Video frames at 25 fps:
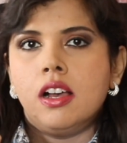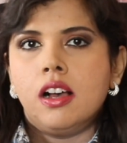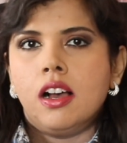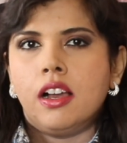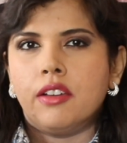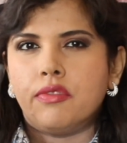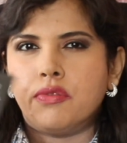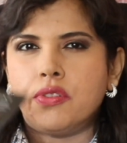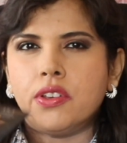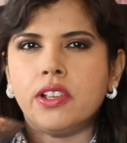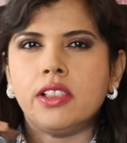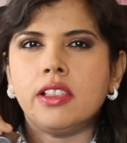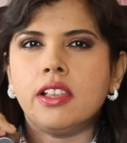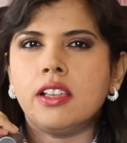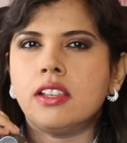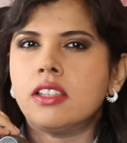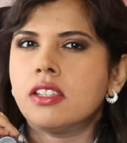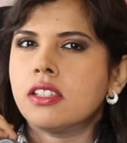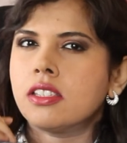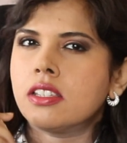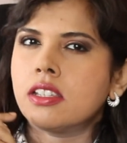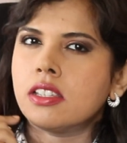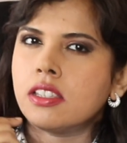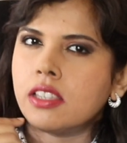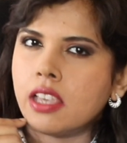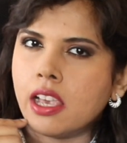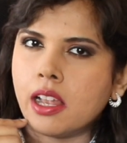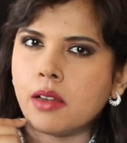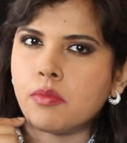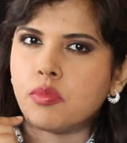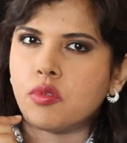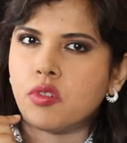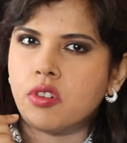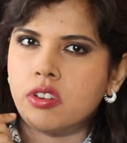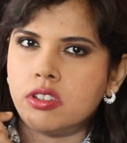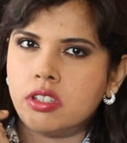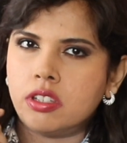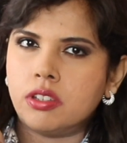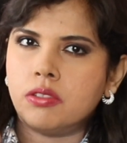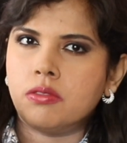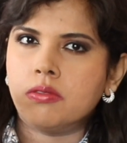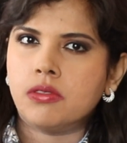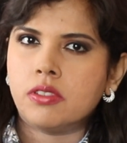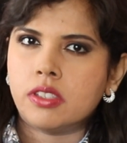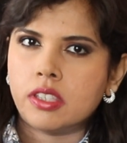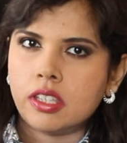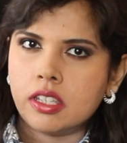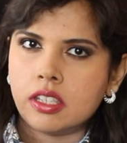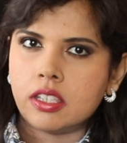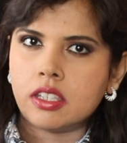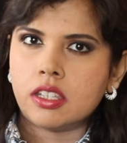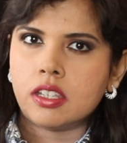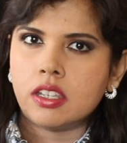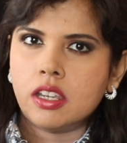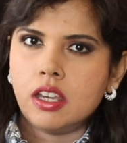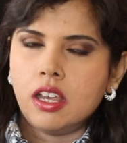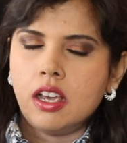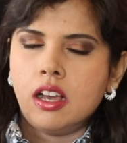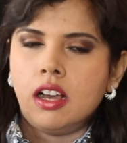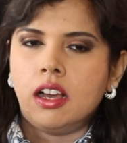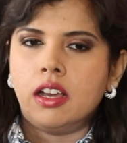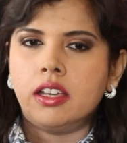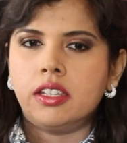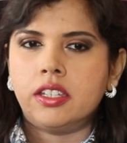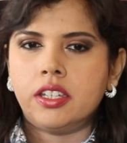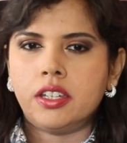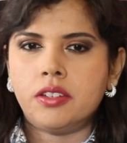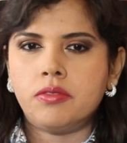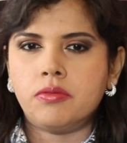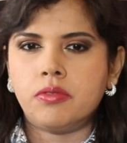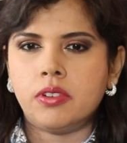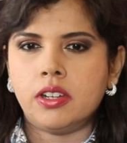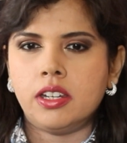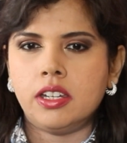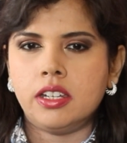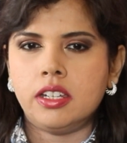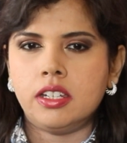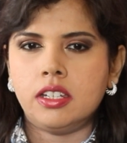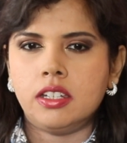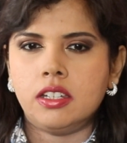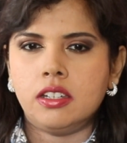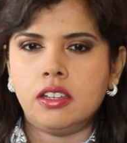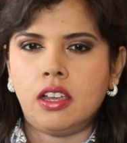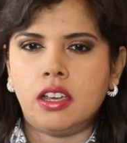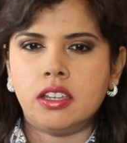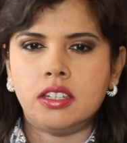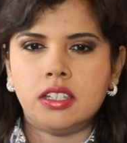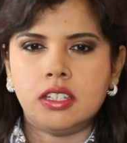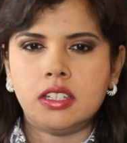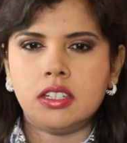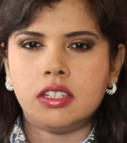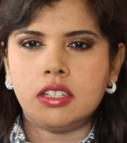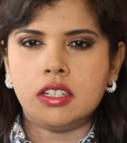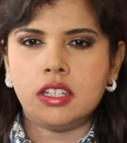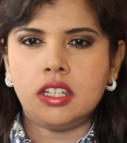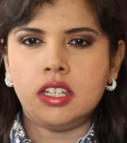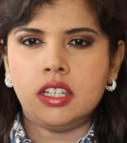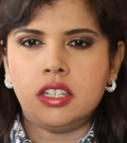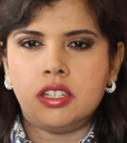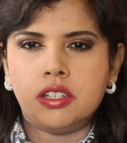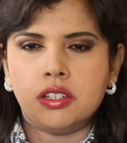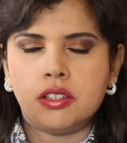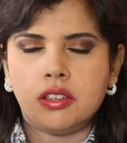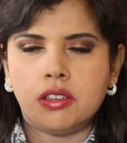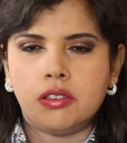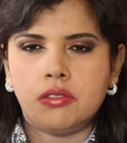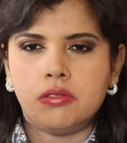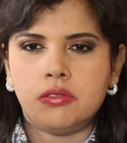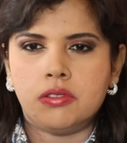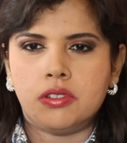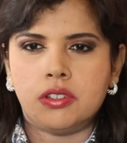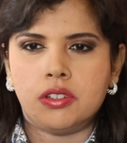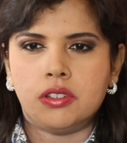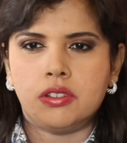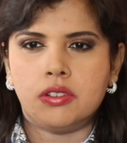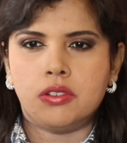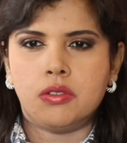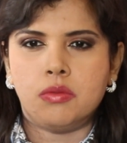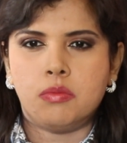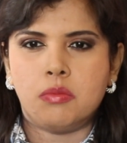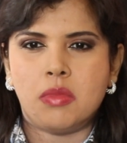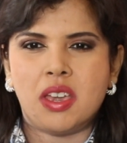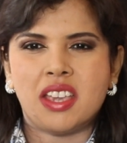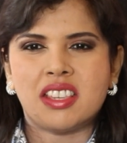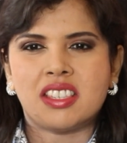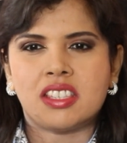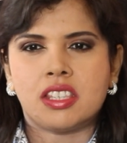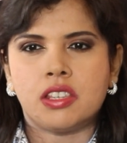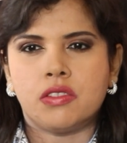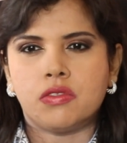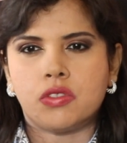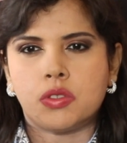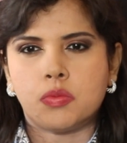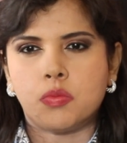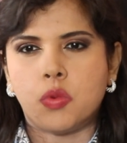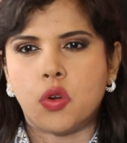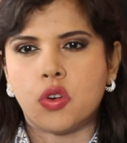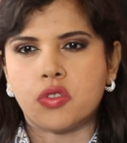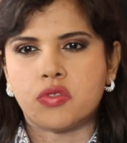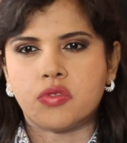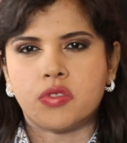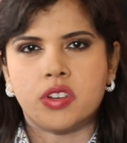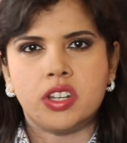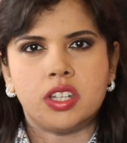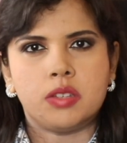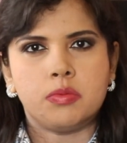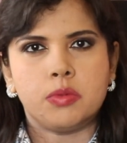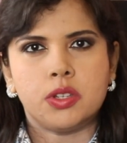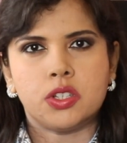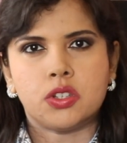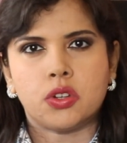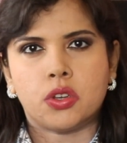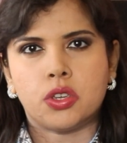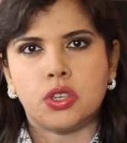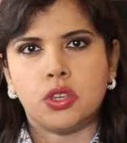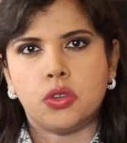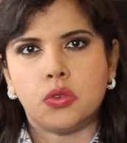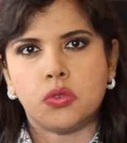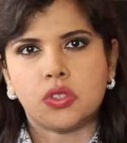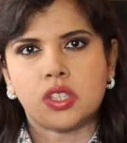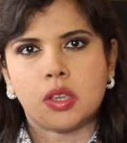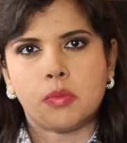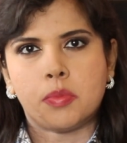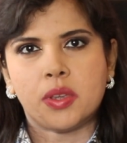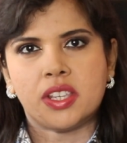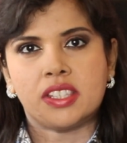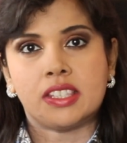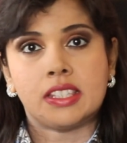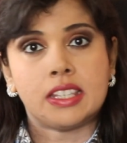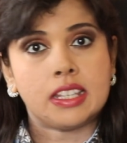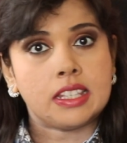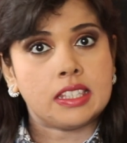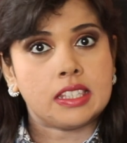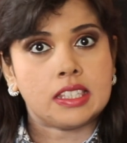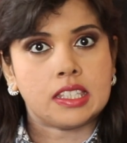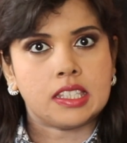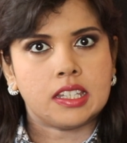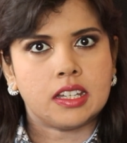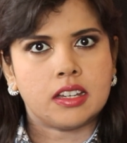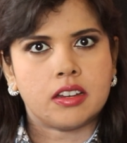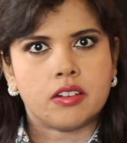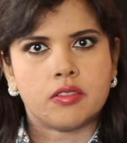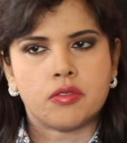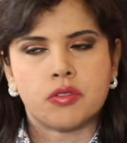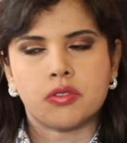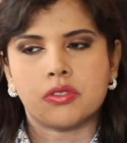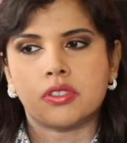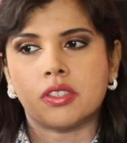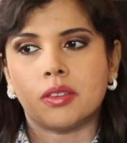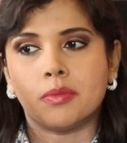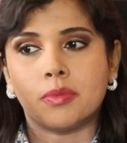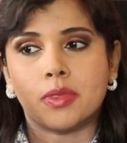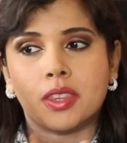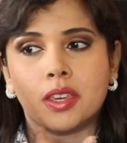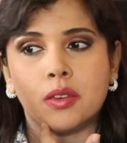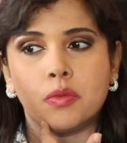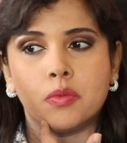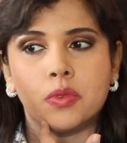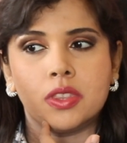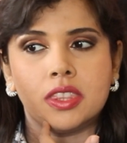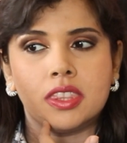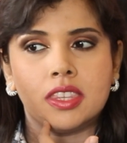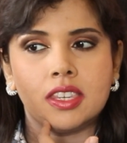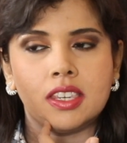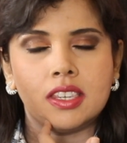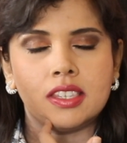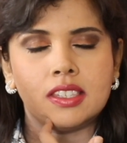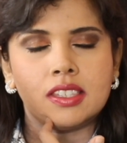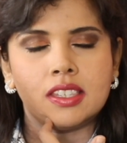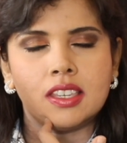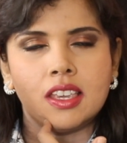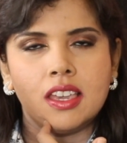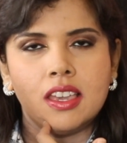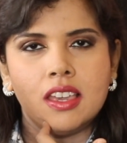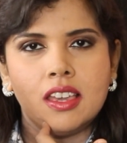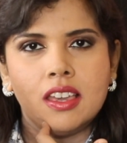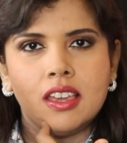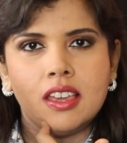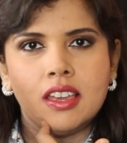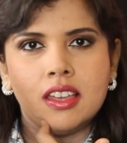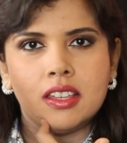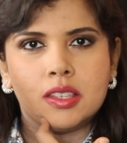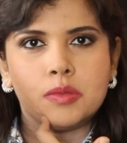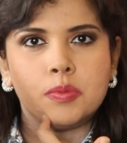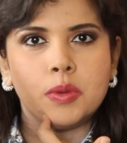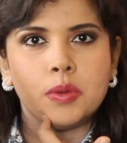I feel that it has helped reduce it. I didn't really, I didn't need to go into, you know, massive spot treatment or use up a zit sticker or something with this. It's